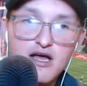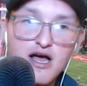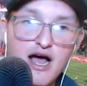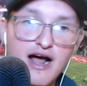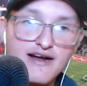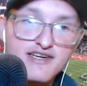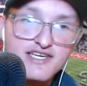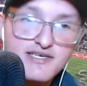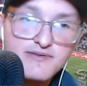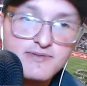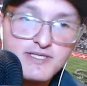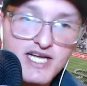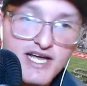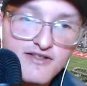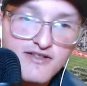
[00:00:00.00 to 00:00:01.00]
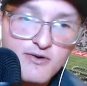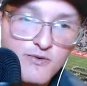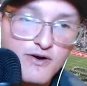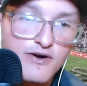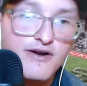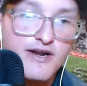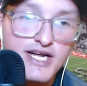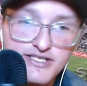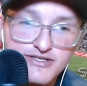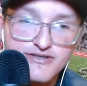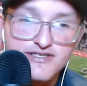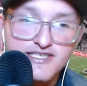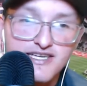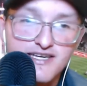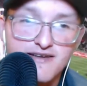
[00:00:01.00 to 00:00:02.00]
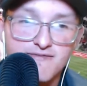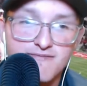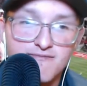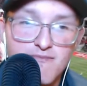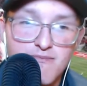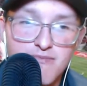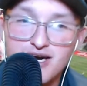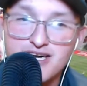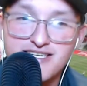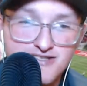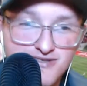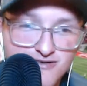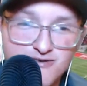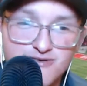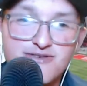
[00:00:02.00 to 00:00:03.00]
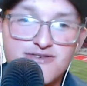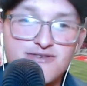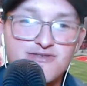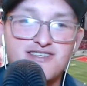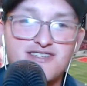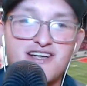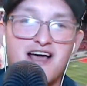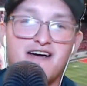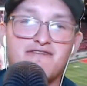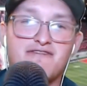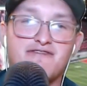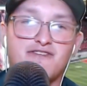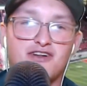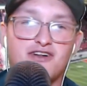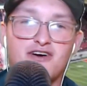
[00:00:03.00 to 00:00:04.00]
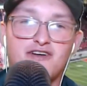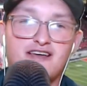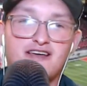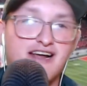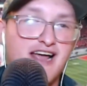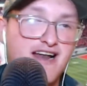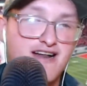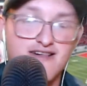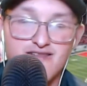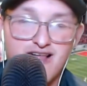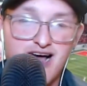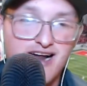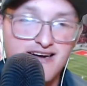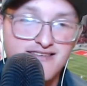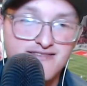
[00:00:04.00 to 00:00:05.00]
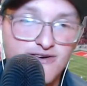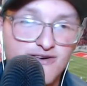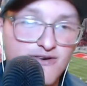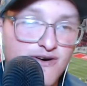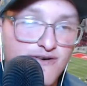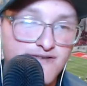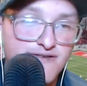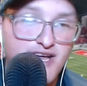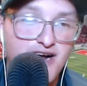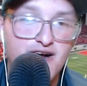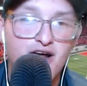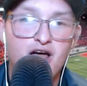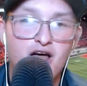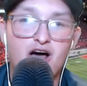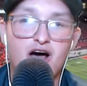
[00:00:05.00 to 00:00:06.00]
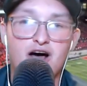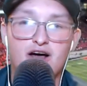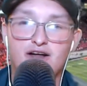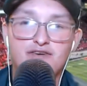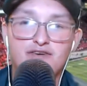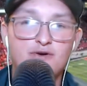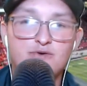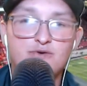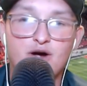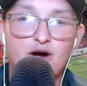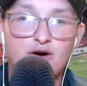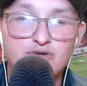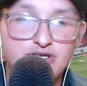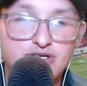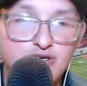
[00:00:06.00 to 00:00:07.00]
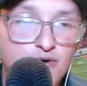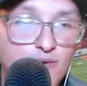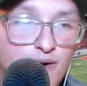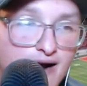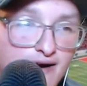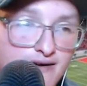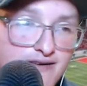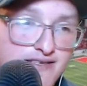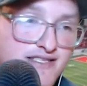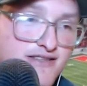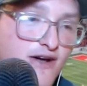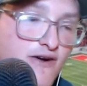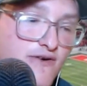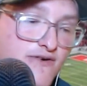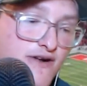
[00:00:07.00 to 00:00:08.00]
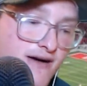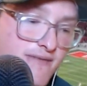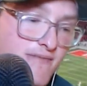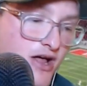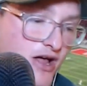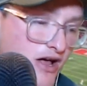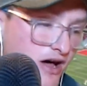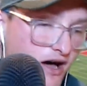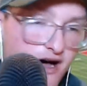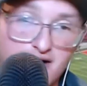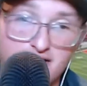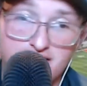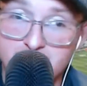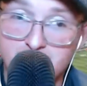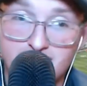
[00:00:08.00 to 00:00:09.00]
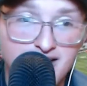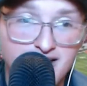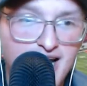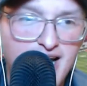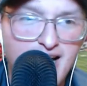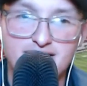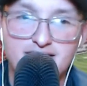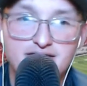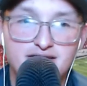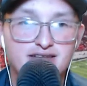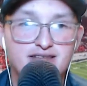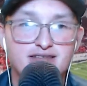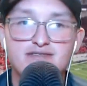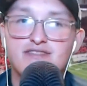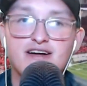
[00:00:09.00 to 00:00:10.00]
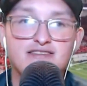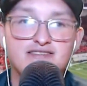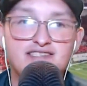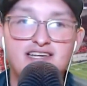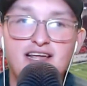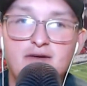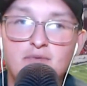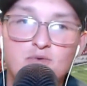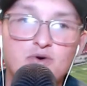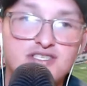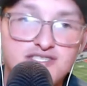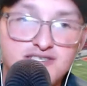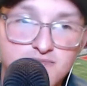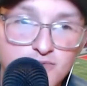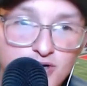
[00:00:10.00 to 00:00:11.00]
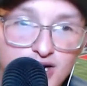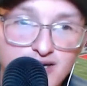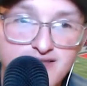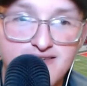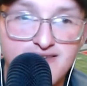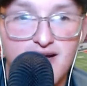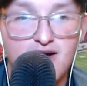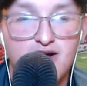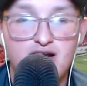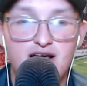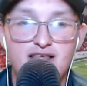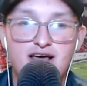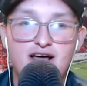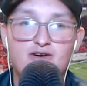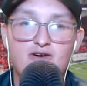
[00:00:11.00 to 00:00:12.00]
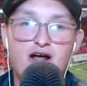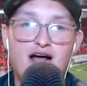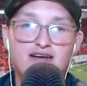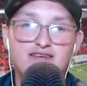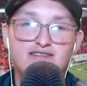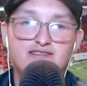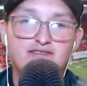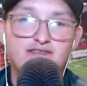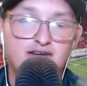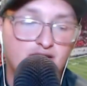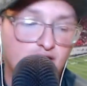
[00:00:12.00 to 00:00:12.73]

I keep saying the word interesting, but it's true. UCF, they got a lot of turnover there. New coach, new era starting up. Again, their team with some good talent on that roster.